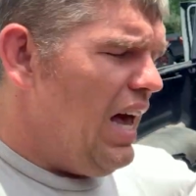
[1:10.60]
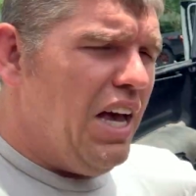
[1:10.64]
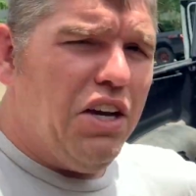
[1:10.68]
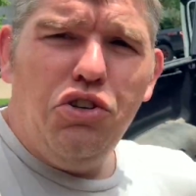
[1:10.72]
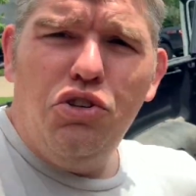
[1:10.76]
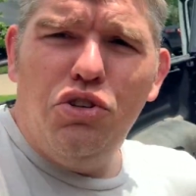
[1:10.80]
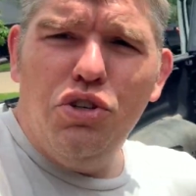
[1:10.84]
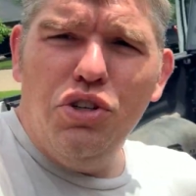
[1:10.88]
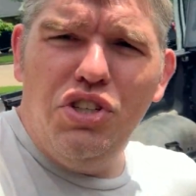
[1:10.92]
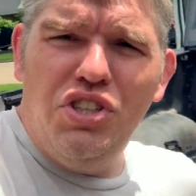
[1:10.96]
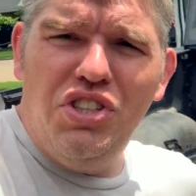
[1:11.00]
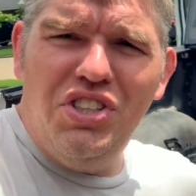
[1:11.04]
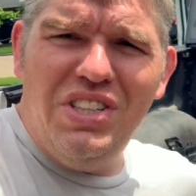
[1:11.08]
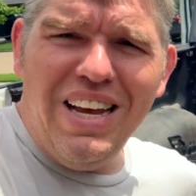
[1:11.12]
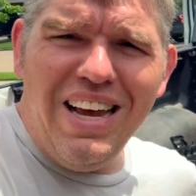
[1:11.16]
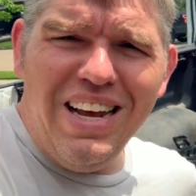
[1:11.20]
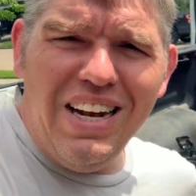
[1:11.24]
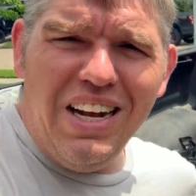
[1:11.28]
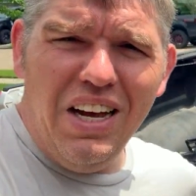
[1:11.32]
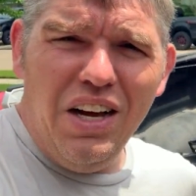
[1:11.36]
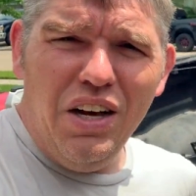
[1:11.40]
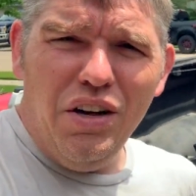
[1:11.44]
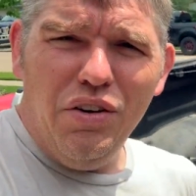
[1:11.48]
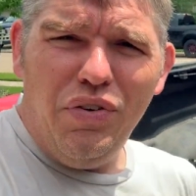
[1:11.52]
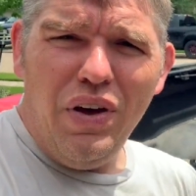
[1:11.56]
Extra
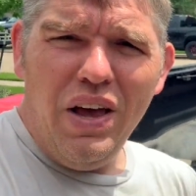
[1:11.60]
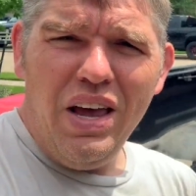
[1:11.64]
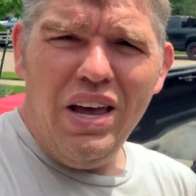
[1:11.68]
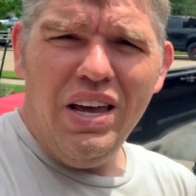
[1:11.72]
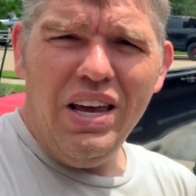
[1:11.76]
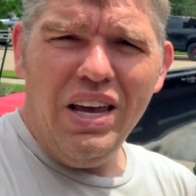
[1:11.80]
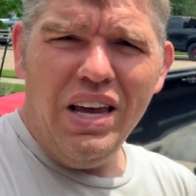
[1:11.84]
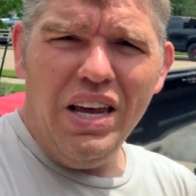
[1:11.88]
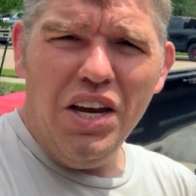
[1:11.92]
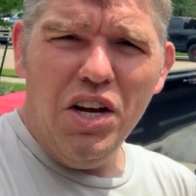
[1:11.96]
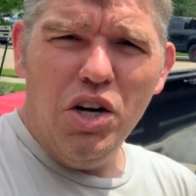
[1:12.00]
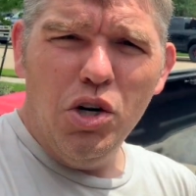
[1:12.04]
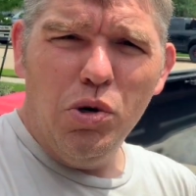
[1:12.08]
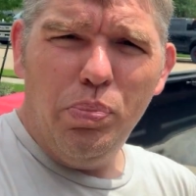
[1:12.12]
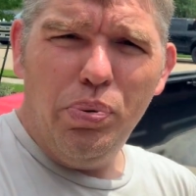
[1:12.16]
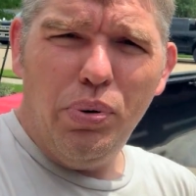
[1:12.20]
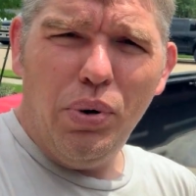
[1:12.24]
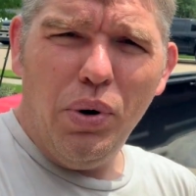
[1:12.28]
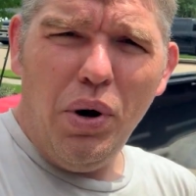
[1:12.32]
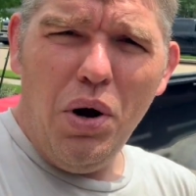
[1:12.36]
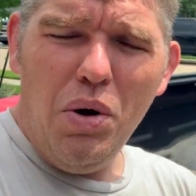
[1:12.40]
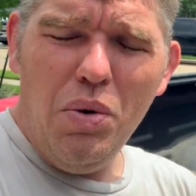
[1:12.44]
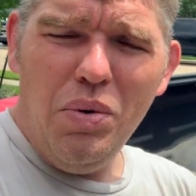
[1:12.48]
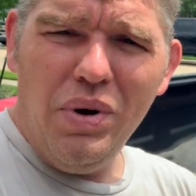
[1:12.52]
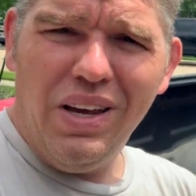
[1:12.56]
set of Ear
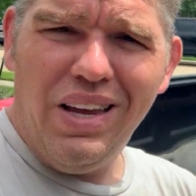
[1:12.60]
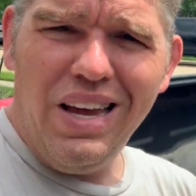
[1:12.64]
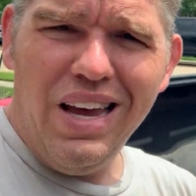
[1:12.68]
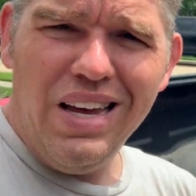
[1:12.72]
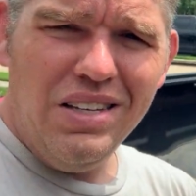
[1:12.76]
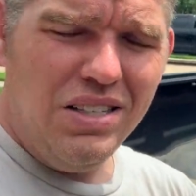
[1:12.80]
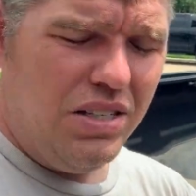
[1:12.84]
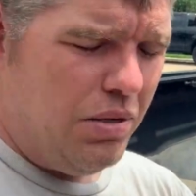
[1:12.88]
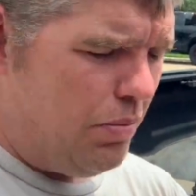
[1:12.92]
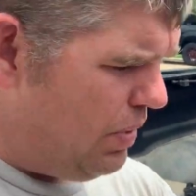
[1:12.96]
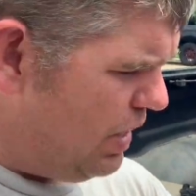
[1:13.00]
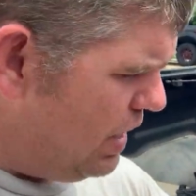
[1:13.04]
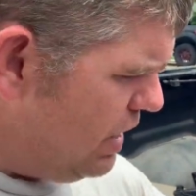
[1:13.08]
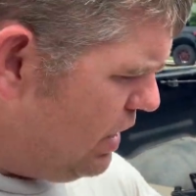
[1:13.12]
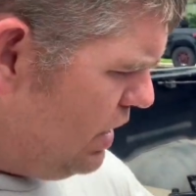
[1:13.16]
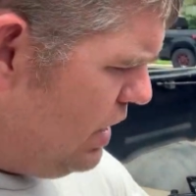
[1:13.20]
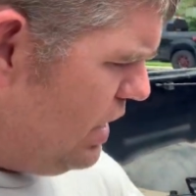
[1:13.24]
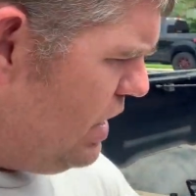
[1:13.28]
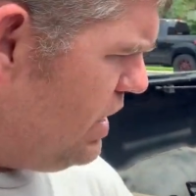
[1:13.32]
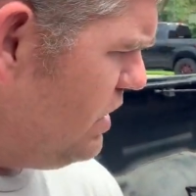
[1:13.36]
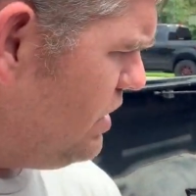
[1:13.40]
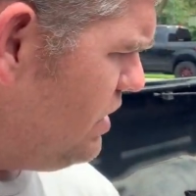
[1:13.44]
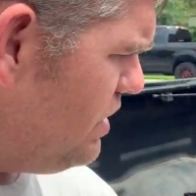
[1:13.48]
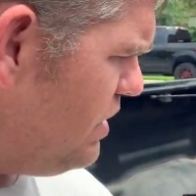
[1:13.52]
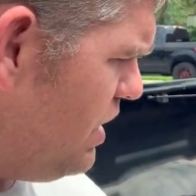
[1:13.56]
Pro in case somebody
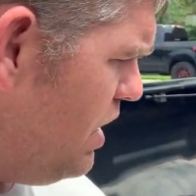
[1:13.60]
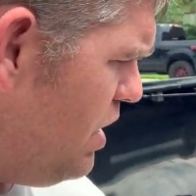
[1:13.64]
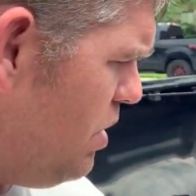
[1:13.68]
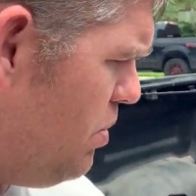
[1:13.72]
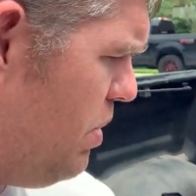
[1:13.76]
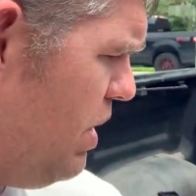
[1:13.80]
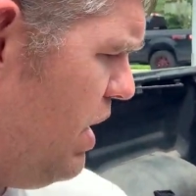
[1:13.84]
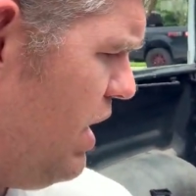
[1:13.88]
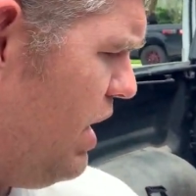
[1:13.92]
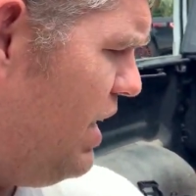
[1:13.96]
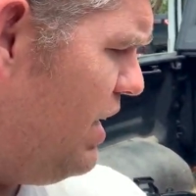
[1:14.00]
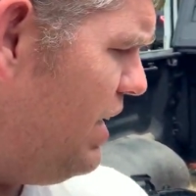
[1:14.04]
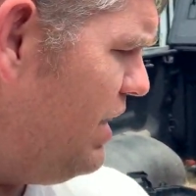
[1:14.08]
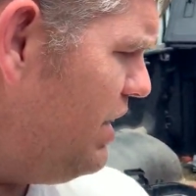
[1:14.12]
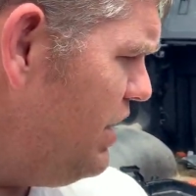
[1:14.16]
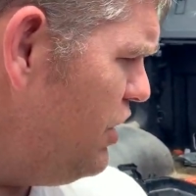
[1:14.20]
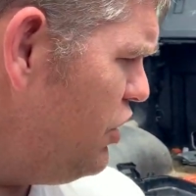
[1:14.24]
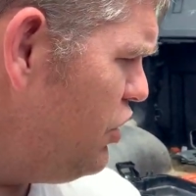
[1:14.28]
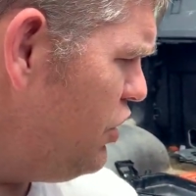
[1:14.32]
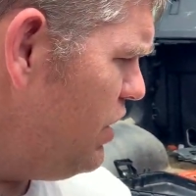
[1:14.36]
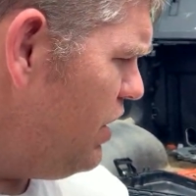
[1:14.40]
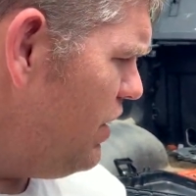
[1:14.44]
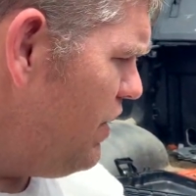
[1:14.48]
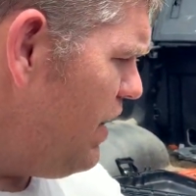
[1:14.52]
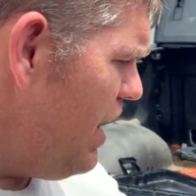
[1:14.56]
needs some. In
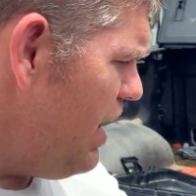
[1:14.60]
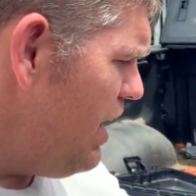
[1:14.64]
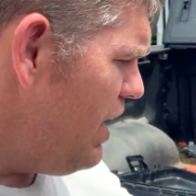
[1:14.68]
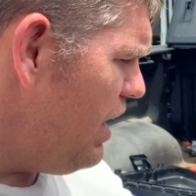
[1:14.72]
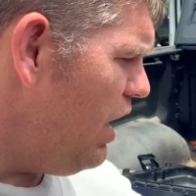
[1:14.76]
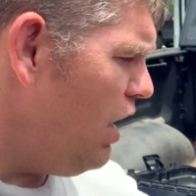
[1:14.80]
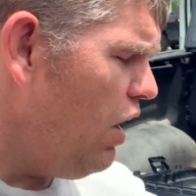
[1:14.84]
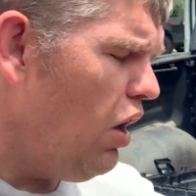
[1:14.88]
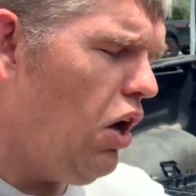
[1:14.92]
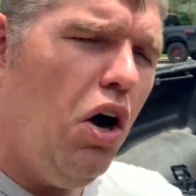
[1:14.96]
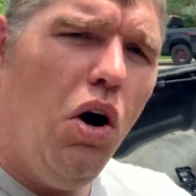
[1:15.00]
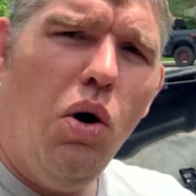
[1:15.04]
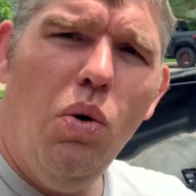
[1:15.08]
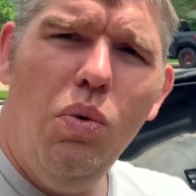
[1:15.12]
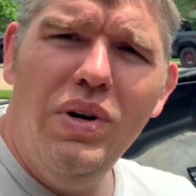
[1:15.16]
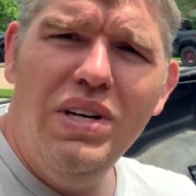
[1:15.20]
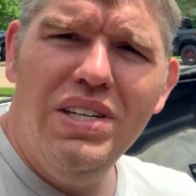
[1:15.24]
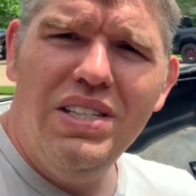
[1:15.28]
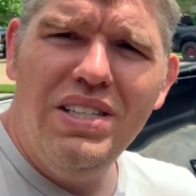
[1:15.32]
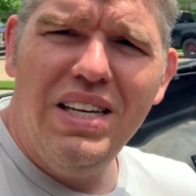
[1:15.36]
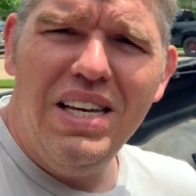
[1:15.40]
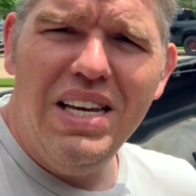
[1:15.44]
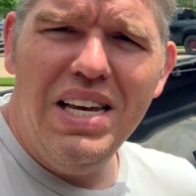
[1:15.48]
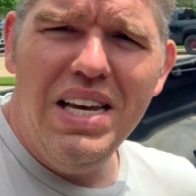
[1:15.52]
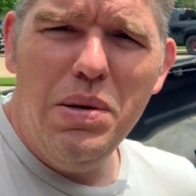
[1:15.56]
addition to that, I
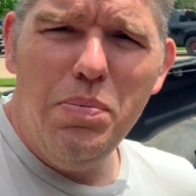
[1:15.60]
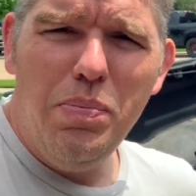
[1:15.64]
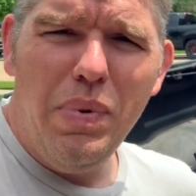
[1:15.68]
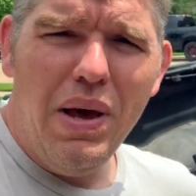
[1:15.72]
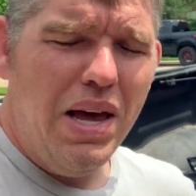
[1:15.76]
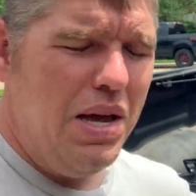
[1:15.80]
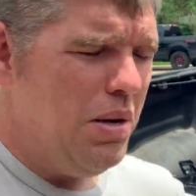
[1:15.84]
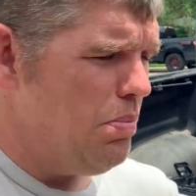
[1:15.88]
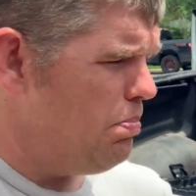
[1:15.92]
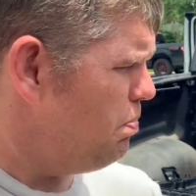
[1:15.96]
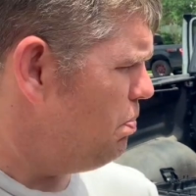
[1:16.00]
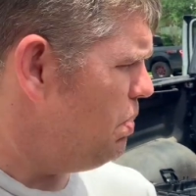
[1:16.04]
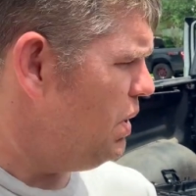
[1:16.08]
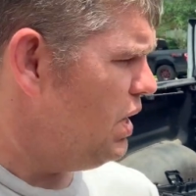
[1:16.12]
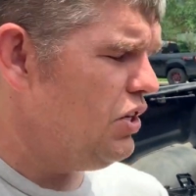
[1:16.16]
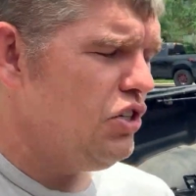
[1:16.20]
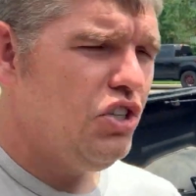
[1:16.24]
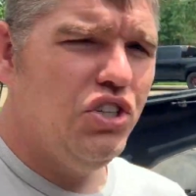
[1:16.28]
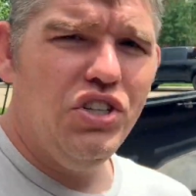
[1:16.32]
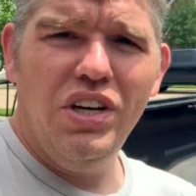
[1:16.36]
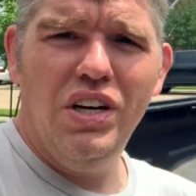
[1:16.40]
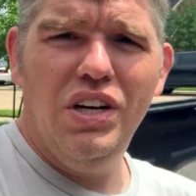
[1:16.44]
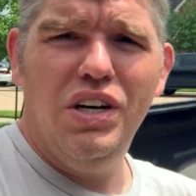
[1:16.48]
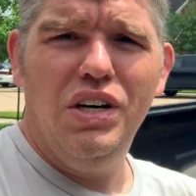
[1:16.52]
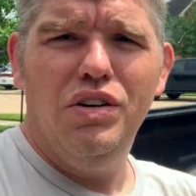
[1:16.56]
always keep a
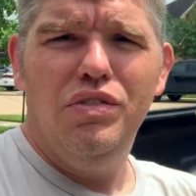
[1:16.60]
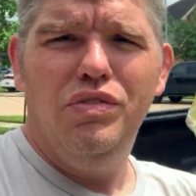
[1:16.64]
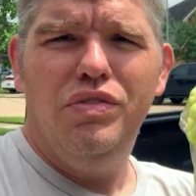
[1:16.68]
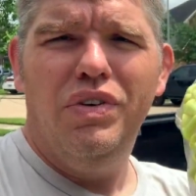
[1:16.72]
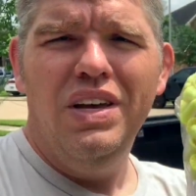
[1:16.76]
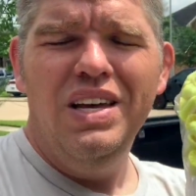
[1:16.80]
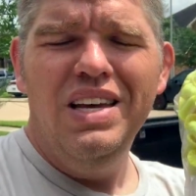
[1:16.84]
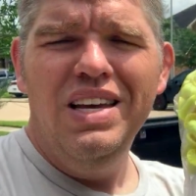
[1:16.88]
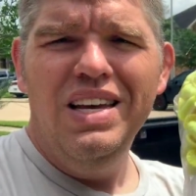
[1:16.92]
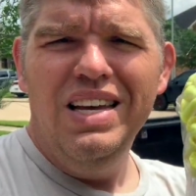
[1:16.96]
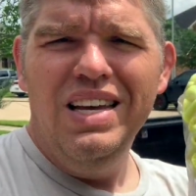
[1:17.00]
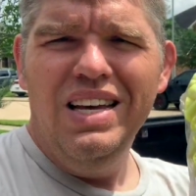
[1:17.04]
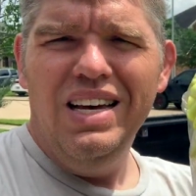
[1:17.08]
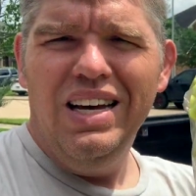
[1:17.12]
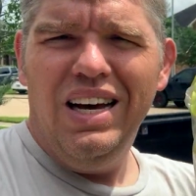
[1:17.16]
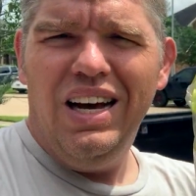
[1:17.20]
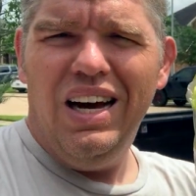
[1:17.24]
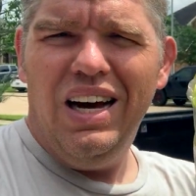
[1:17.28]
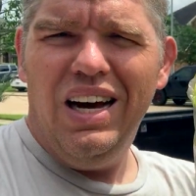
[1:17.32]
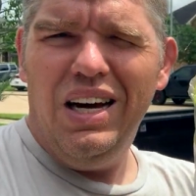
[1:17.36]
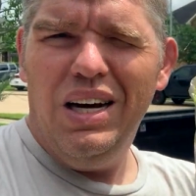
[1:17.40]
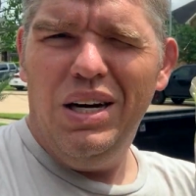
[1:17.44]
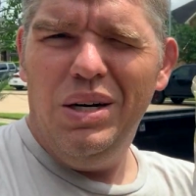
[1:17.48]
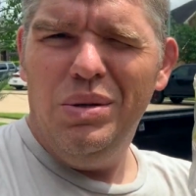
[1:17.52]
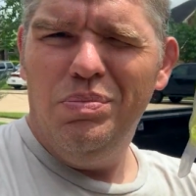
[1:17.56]
bunch of
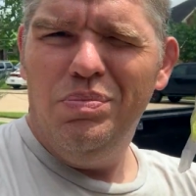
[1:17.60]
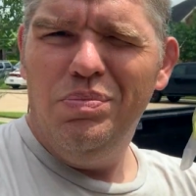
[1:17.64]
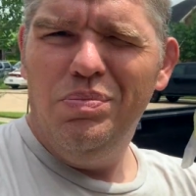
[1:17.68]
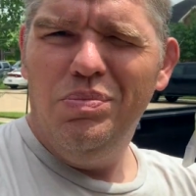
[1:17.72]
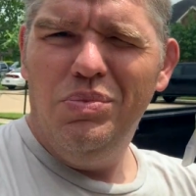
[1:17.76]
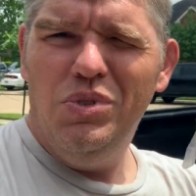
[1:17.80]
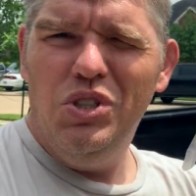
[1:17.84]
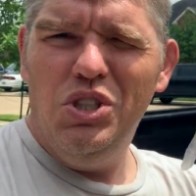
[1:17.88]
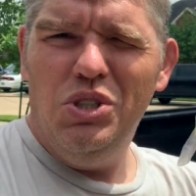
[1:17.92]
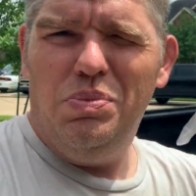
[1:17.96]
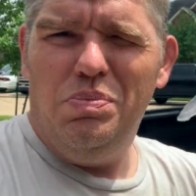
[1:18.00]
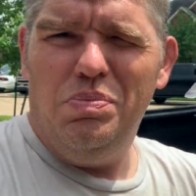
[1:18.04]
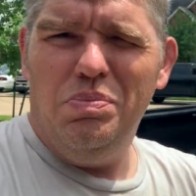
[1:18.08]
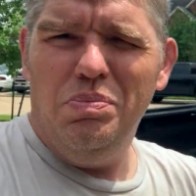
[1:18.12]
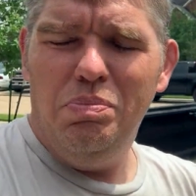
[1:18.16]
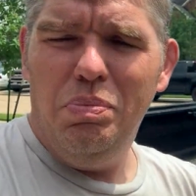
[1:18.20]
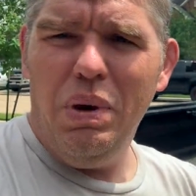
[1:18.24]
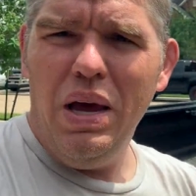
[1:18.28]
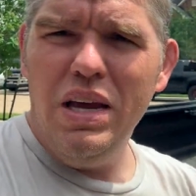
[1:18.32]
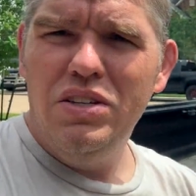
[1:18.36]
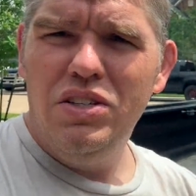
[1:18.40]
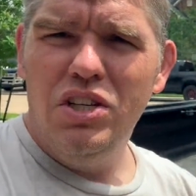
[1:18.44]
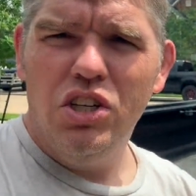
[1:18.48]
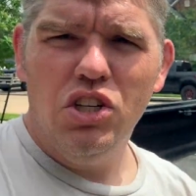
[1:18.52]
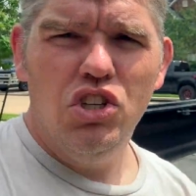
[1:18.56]
Um, just
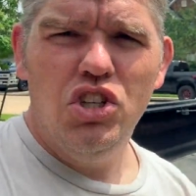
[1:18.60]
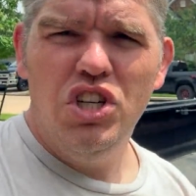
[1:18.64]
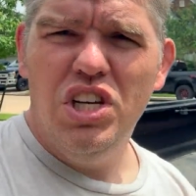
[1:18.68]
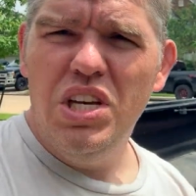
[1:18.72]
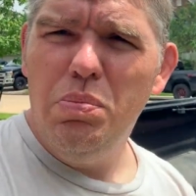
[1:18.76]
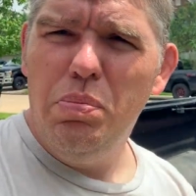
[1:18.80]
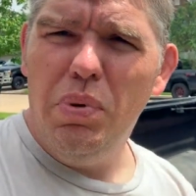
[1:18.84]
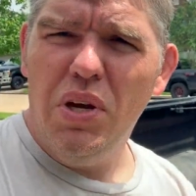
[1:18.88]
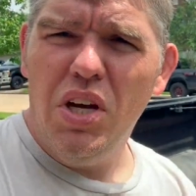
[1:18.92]
basic cheap